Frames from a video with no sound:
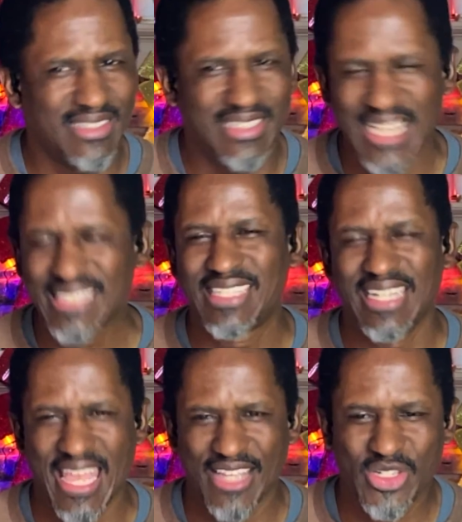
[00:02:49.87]

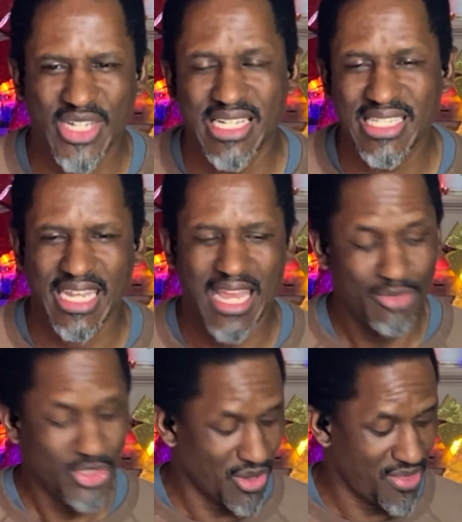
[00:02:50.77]
destinations, and I'm
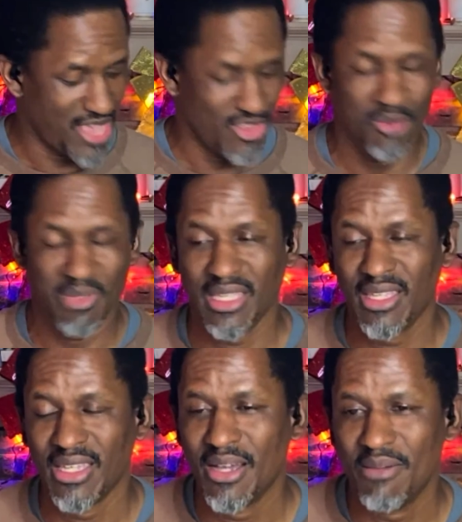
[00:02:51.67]
sure that you'll be
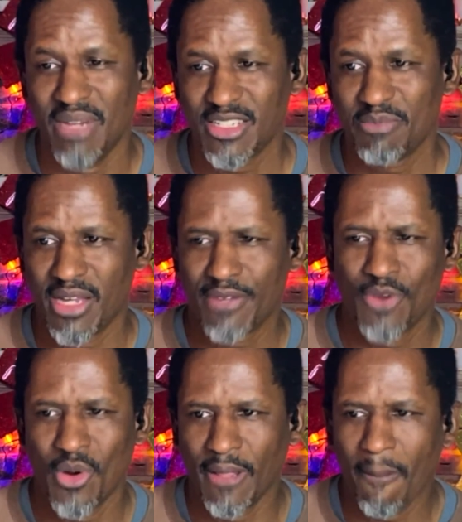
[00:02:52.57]
much better
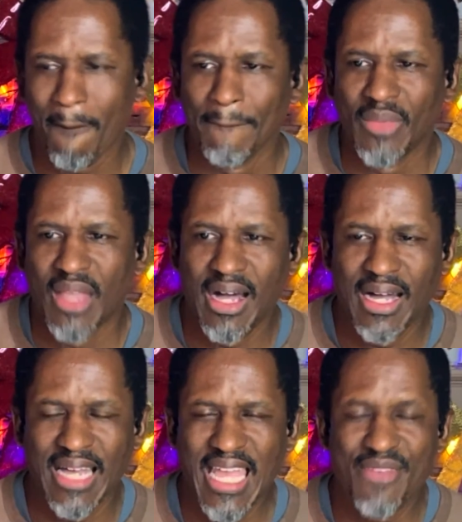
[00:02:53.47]
for it.
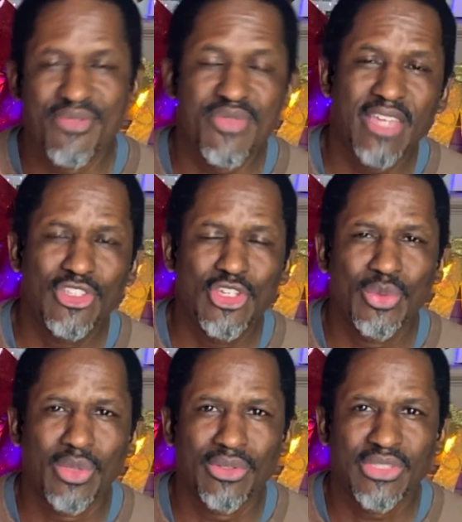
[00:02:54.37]
And then you
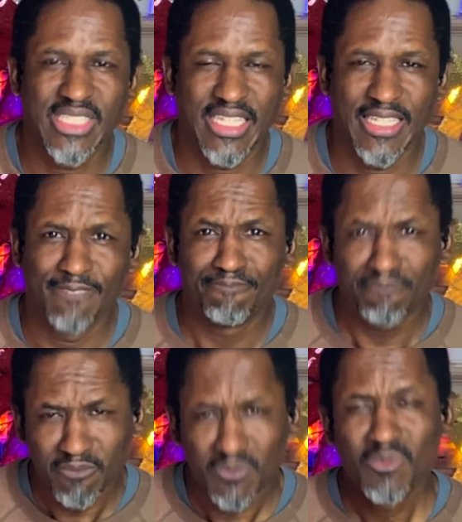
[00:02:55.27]
will see
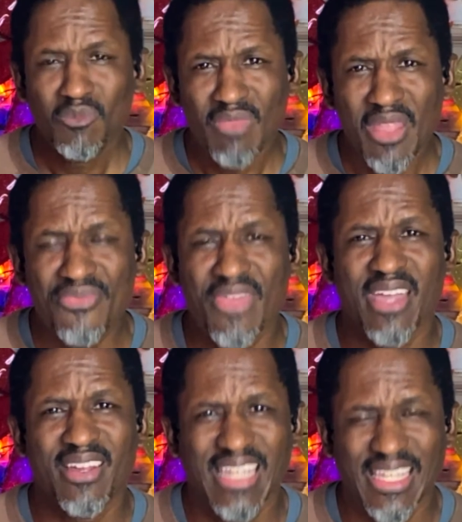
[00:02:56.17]

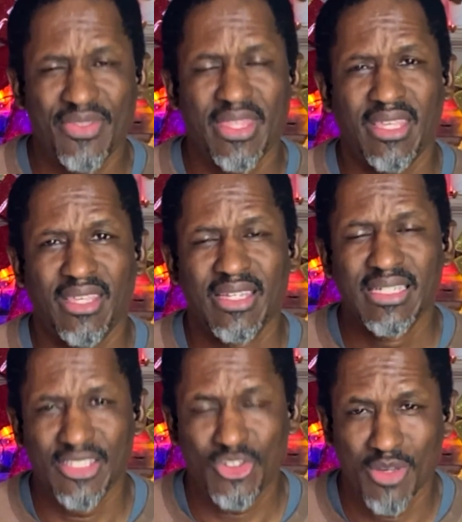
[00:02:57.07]
there in the
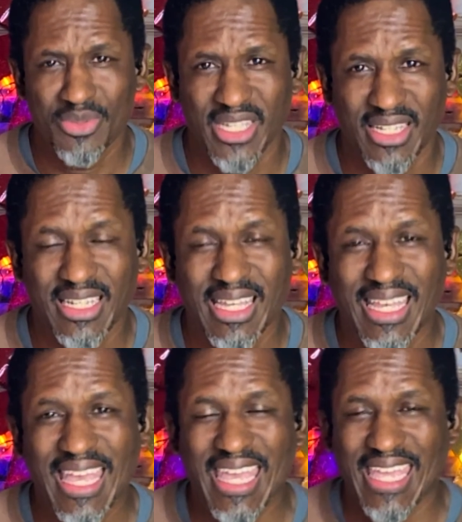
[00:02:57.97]
description
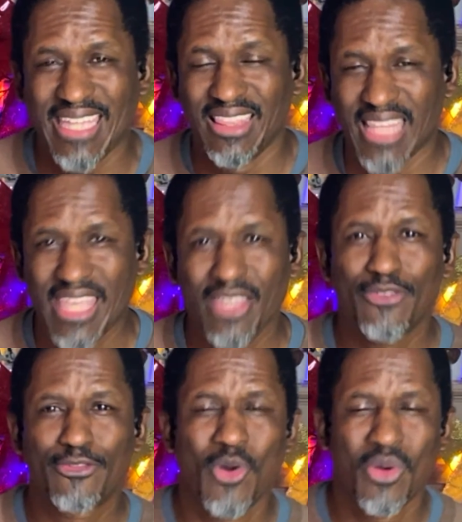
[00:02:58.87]
a link
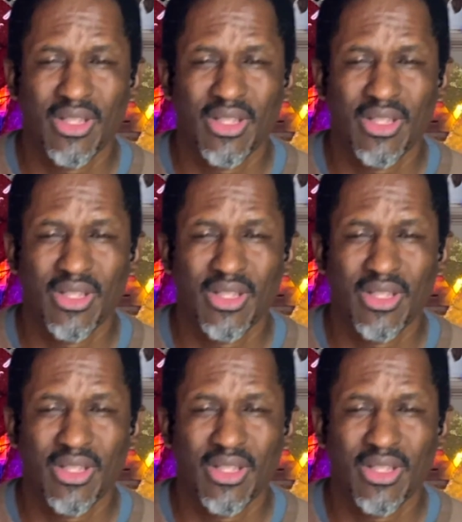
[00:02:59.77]
for